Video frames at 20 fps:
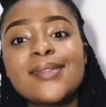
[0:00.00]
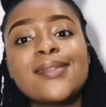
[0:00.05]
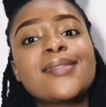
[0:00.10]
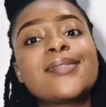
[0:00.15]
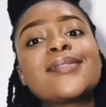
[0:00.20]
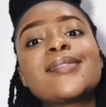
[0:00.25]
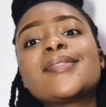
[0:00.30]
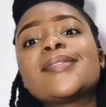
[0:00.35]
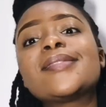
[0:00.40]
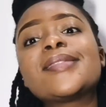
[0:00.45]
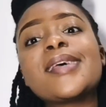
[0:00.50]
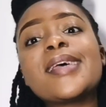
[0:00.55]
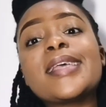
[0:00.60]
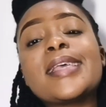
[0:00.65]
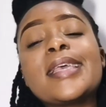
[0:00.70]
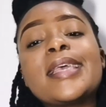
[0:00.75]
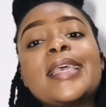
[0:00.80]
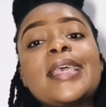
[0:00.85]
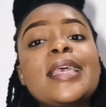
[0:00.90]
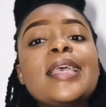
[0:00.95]
It's
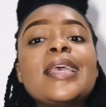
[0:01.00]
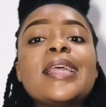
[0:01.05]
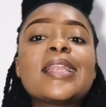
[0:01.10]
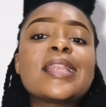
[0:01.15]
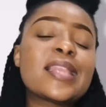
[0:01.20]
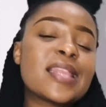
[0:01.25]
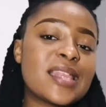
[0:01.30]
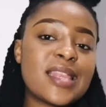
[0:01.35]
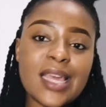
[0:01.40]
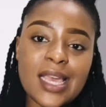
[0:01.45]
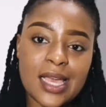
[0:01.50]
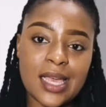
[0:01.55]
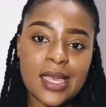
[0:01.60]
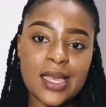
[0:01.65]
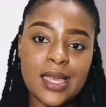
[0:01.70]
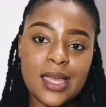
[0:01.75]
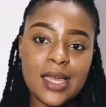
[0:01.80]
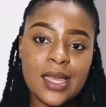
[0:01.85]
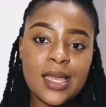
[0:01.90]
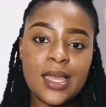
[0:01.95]
a key
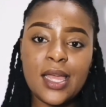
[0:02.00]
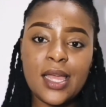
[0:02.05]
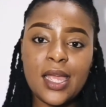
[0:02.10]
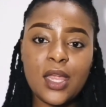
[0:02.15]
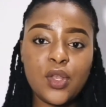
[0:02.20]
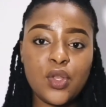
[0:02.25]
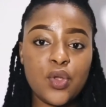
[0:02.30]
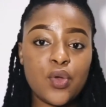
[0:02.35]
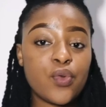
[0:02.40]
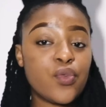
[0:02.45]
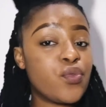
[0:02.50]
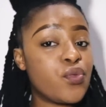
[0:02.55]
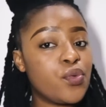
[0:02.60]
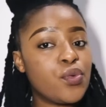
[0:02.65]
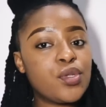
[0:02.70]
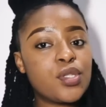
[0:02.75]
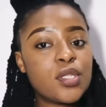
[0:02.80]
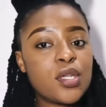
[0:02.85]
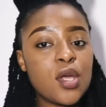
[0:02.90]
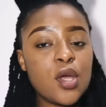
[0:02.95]
thing in your
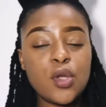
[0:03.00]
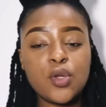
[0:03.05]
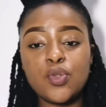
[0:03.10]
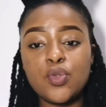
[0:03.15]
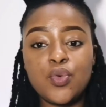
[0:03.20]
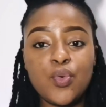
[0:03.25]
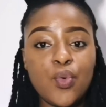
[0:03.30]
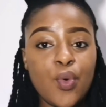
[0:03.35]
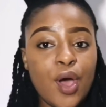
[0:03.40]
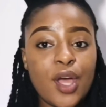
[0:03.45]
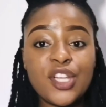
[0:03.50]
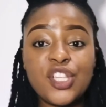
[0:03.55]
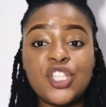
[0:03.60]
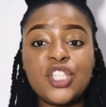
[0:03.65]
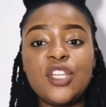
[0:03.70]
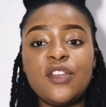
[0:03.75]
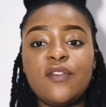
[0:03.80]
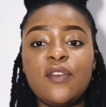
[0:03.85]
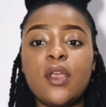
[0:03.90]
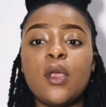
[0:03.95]
route to
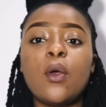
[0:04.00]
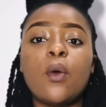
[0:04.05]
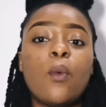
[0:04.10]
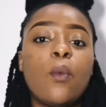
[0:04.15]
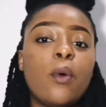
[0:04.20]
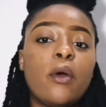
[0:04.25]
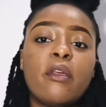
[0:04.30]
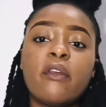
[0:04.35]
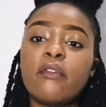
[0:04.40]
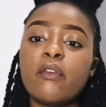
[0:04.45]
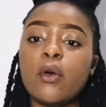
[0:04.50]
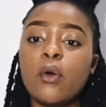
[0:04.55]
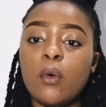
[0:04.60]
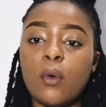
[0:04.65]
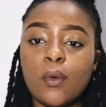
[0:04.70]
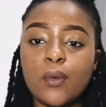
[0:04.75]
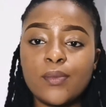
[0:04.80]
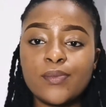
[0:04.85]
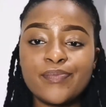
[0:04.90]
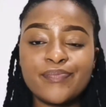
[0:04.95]
achieving whatever
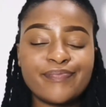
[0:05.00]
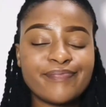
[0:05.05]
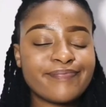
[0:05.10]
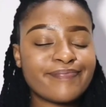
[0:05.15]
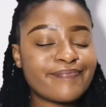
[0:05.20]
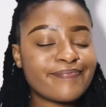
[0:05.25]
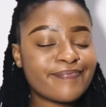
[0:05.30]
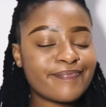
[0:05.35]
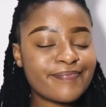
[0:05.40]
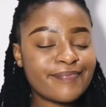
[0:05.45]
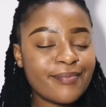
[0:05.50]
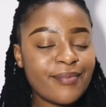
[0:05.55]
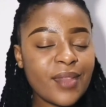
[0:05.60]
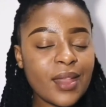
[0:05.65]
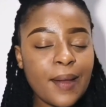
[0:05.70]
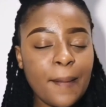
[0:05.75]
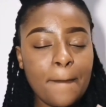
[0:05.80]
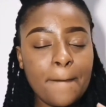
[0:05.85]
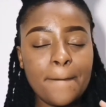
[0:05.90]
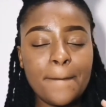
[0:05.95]
goal.
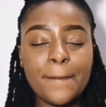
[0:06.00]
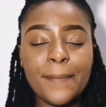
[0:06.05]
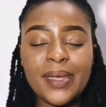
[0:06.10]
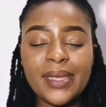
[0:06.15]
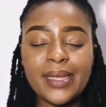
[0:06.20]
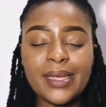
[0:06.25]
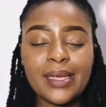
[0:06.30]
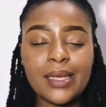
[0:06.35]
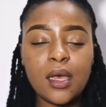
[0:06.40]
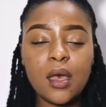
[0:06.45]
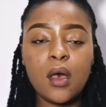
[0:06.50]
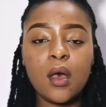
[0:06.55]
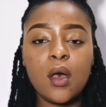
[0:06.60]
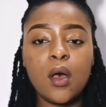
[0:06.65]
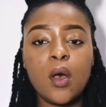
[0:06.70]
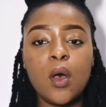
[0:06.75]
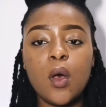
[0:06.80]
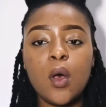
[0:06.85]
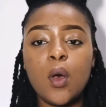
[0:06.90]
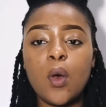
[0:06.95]
Be
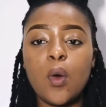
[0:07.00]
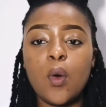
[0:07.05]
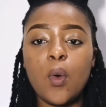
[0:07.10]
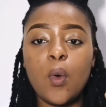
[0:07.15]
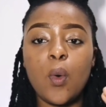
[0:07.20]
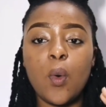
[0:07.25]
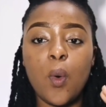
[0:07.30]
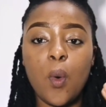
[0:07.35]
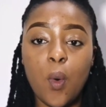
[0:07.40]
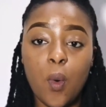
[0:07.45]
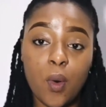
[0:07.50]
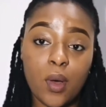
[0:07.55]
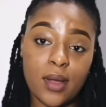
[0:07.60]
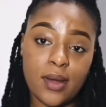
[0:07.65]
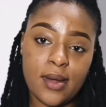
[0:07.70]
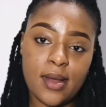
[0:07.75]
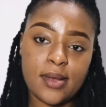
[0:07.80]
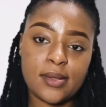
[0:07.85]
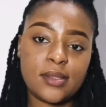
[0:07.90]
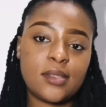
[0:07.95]

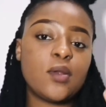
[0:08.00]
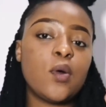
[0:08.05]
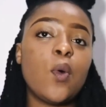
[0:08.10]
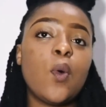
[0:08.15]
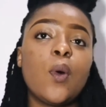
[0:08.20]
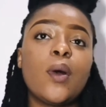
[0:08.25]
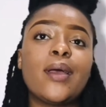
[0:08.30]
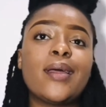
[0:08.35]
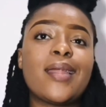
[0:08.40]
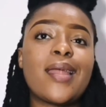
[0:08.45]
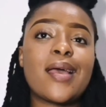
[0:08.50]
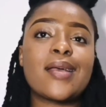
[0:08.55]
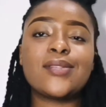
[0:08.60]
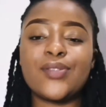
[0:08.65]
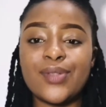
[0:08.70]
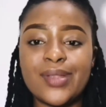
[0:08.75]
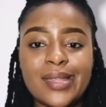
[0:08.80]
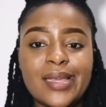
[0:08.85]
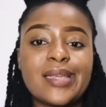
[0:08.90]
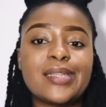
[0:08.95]
organized.
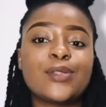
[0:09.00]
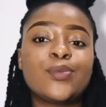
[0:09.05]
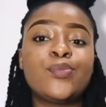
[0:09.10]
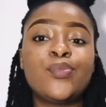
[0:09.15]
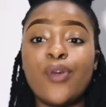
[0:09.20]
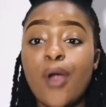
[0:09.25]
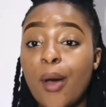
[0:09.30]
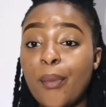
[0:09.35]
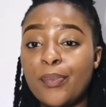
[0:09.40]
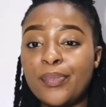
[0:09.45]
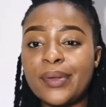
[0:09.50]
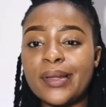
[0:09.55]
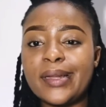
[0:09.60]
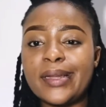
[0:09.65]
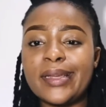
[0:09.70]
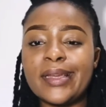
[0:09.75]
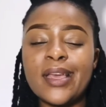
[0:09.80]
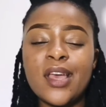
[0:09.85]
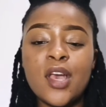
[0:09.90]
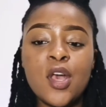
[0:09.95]
Organize your things
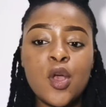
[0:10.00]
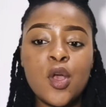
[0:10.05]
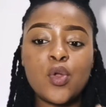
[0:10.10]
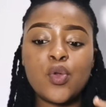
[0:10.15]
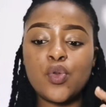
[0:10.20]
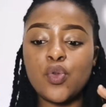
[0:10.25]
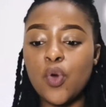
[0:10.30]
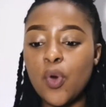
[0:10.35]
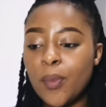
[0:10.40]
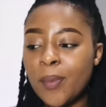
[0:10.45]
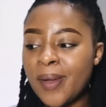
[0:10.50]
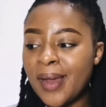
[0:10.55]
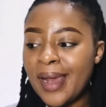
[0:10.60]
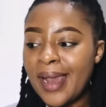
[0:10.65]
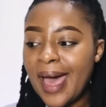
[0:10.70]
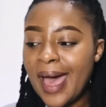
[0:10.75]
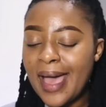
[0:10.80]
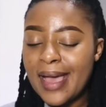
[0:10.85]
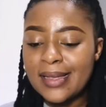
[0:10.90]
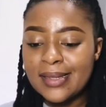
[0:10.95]
properly.
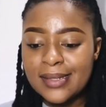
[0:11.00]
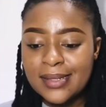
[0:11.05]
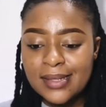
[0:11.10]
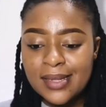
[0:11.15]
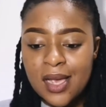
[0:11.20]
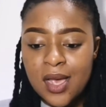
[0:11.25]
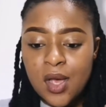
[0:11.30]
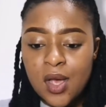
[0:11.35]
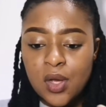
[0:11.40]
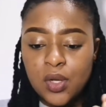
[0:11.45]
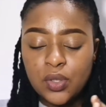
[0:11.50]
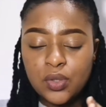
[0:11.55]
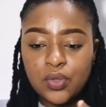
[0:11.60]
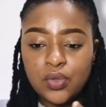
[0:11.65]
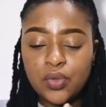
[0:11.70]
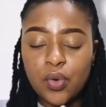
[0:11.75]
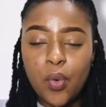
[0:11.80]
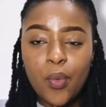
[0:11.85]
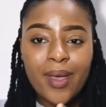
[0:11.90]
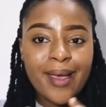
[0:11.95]
Normalize
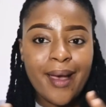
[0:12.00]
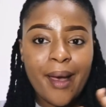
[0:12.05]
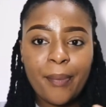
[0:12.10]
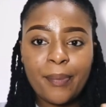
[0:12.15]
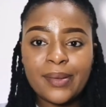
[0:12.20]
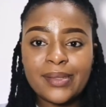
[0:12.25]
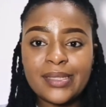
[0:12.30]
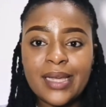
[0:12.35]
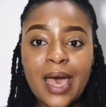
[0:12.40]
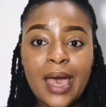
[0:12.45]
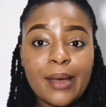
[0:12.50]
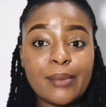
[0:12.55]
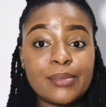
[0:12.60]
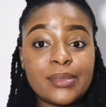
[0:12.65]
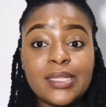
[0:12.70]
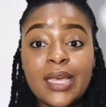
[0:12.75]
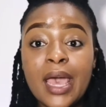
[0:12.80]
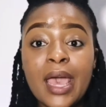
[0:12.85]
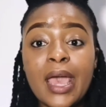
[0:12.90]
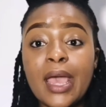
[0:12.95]
drawing up a
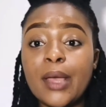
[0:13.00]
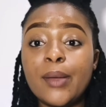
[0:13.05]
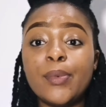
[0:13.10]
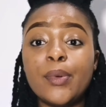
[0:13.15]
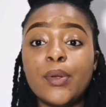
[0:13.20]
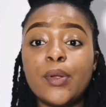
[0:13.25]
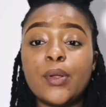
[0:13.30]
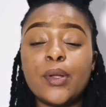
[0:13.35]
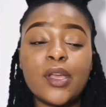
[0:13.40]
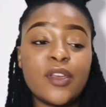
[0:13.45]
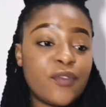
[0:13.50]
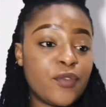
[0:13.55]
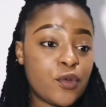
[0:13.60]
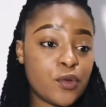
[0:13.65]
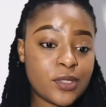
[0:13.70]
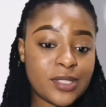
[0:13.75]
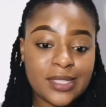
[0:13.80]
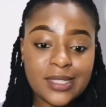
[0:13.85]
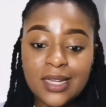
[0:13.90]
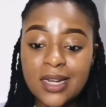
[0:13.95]
timetable. If
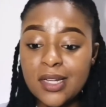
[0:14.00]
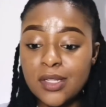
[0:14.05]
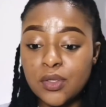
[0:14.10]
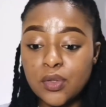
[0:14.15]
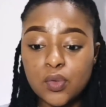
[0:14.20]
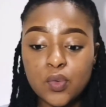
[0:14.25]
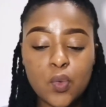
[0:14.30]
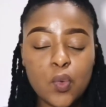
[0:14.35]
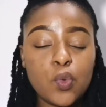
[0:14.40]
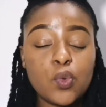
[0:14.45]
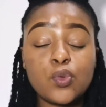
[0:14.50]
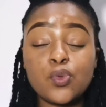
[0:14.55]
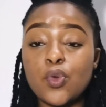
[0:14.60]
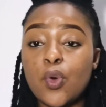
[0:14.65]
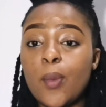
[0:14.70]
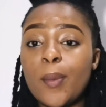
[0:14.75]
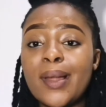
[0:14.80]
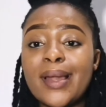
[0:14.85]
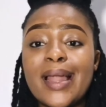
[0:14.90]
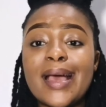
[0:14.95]
you're still in school,
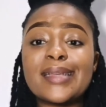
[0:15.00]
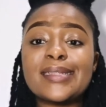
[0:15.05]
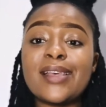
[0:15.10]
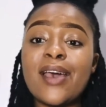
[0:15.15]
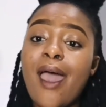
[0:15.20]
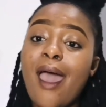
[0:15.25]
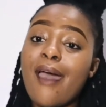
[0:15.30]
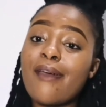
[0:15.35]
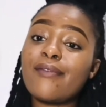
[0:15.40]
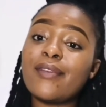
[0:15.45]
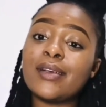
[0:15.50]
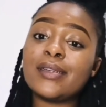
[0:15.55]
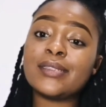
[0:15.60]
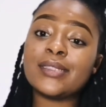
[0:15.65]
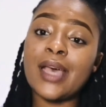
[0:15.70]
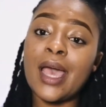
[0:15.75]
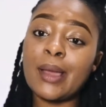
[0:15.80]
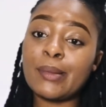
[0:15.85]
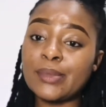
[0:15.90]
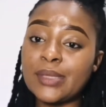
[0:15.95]
normalize having a
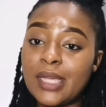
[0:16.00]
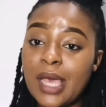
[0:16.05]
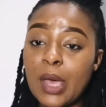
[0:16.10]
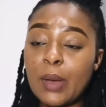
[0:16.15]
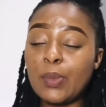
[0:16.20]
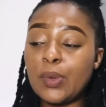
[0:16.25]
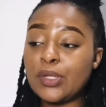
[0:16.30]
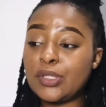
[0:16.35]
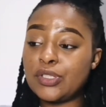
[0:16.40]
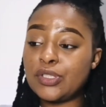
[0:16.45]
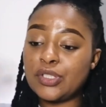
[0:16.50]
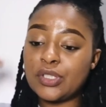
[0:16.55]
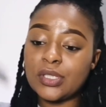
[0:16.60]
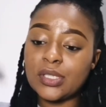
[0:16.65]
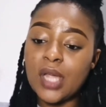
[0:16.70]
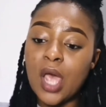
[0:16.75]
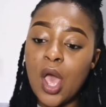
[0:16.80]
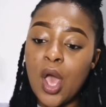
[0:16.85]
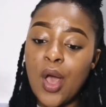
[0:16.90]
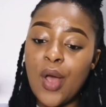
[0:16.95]
timetable and
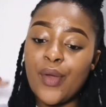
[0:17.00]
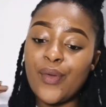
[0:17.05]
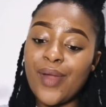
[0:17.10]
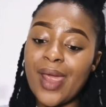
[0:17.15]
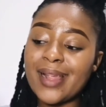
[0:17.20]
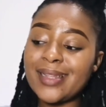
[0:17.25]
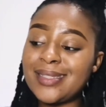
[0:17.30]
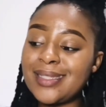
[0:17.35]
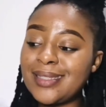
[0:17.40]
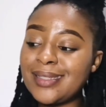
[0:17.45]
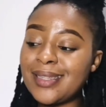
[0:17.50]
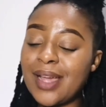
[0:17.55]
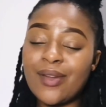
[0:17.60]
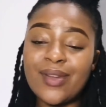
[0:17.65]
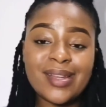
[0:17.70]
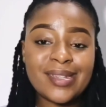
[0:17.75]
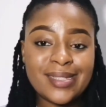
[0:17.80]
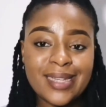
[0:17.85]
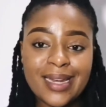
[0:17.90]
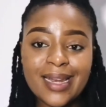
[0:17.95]
just writing down
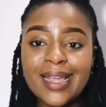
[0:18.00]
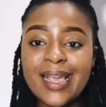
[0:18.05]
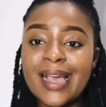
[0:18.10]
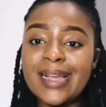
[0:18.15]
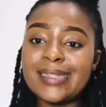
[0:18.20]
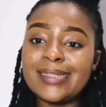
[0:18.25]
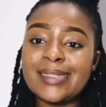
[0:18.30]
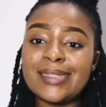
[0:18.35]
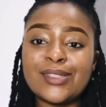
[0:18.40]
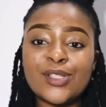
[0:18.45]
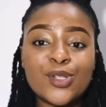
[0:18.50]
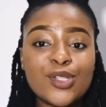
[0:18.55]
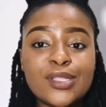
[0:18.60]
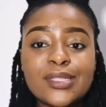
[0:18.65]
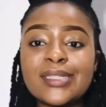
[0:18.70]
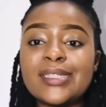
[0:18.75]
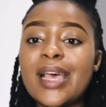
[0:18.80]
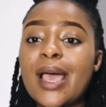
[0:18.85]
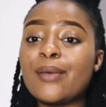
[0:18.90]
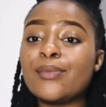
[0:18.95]
and dedicating
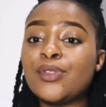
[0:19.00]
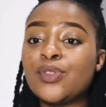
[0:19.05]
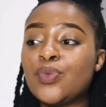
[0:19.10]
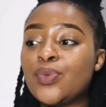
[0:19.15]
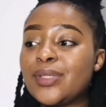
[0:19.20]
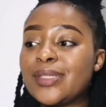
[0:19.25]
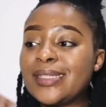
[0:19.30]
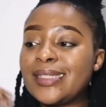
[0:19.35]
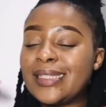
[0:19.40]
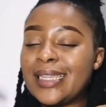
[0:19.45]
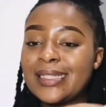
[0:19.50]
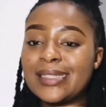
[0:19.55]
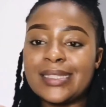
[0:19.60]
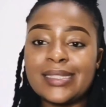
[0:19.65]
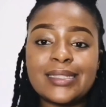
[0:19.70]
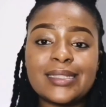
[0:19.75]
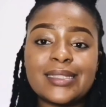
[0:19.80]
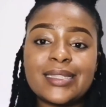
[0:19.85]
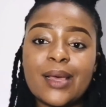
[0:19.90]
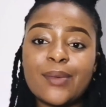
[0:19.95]
certain times to a
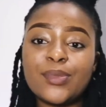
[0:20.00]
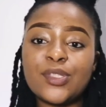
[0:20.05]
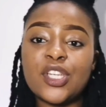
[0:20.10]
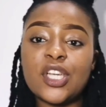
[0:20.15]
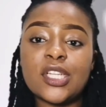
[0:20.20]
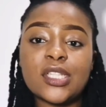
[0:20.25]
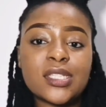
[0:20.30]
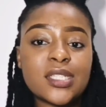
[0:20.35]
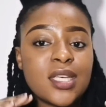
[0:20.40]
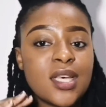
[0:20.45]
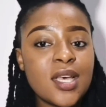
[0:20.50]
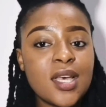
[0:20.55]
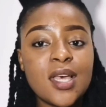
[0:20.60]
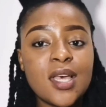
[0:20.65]
certain subject.